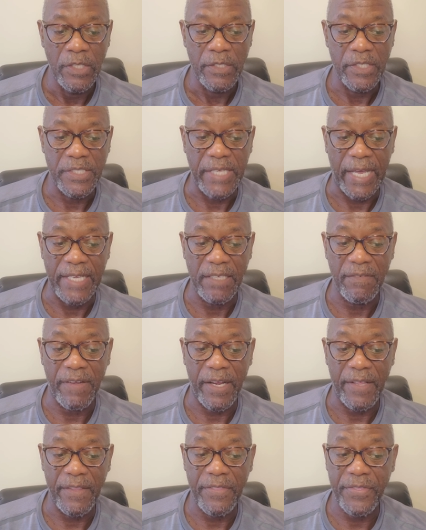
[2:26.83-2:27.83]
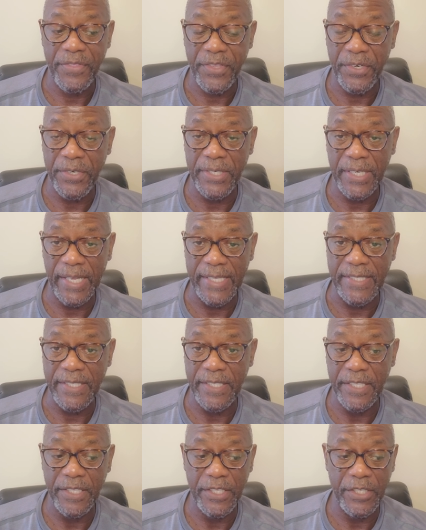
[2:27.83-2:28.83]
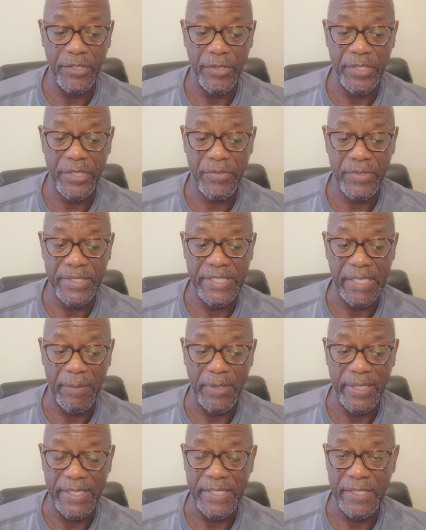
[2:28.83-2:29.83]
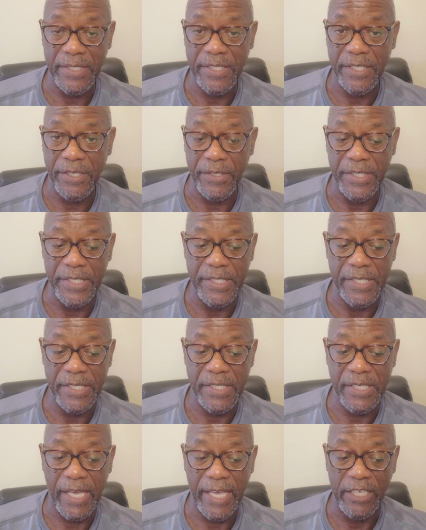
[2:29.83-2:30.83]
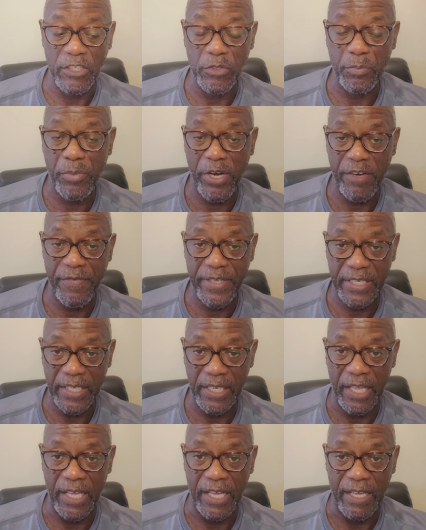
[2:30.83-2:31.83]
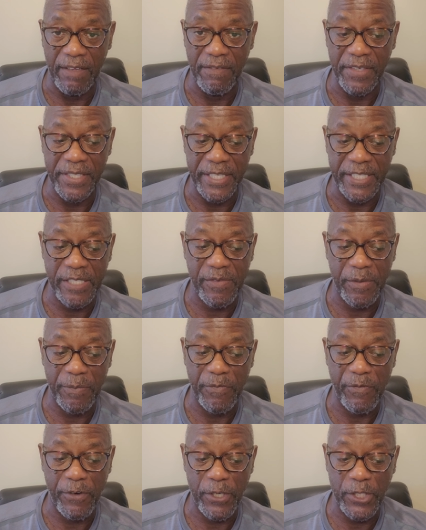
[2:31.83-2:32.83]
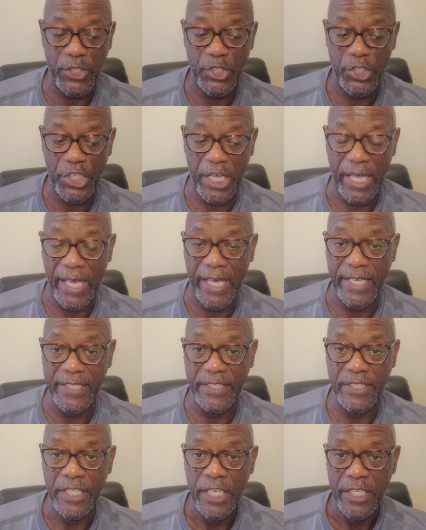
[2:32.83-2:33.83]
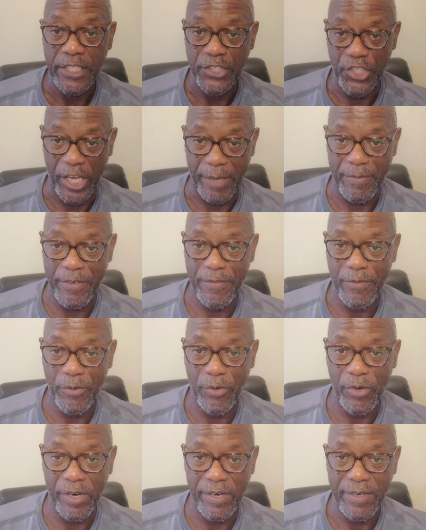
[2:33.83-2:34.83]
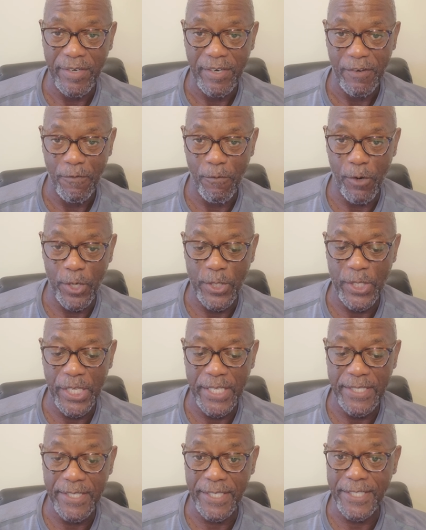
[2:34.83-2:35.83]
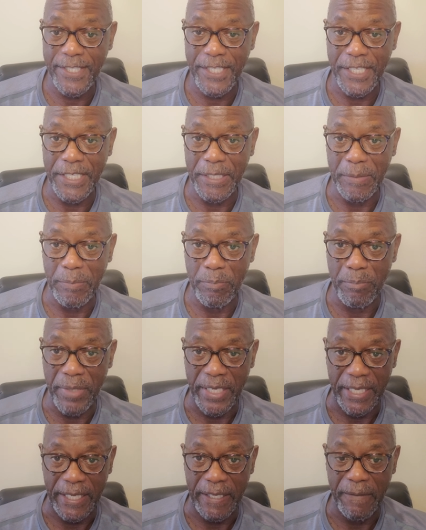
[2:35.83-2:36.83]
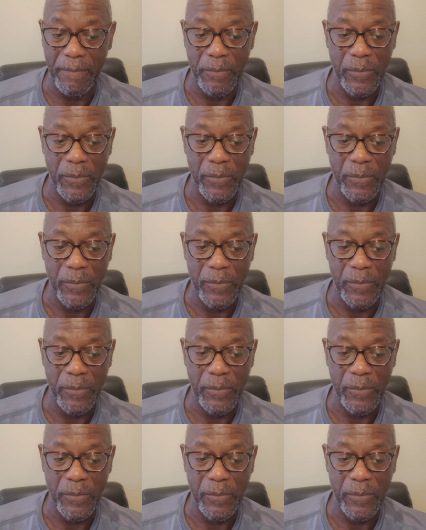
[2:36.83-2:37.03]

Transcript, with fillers: The title of our third lesson in the Unit 3 Summer Lesson Series is titled Perfect Love, and that's from 1 John chapter 4, verse 16b.